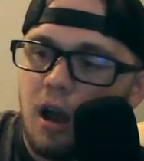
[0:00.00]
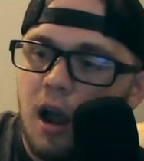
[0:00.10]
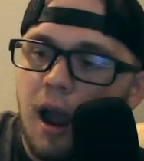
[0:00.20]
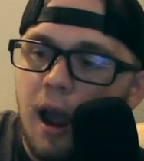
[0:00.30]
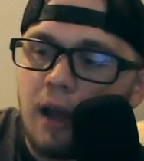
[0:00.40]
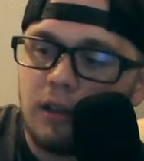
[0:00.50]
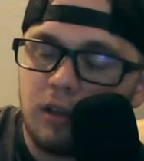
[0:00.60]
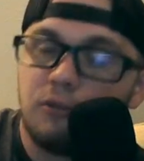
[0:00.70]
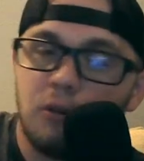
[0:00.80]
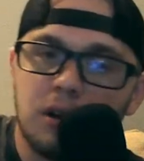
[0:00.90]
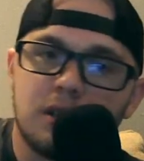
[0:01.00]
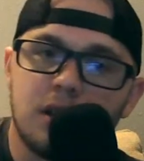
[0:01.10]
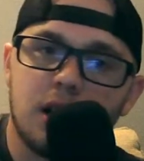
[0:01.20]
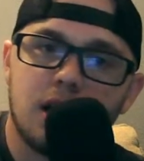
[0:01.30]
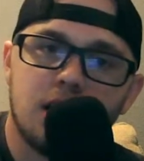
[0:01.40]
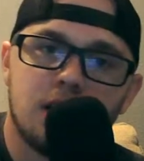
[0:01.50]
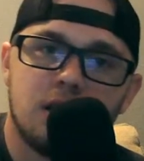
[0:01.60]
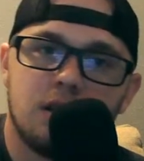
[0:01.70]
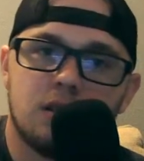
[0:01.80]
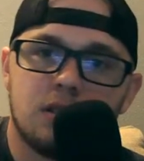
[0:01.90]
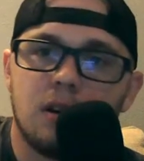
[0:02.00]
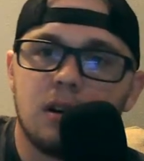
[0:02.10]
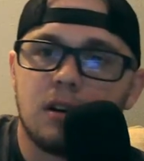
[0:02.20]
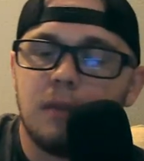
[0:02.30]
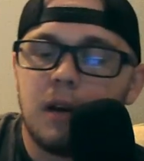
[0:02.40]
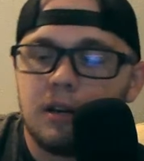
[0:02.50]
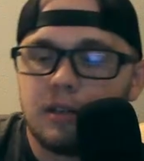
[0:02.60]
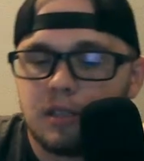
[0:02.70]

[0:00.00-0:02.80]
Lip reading: I look forward to talking about it.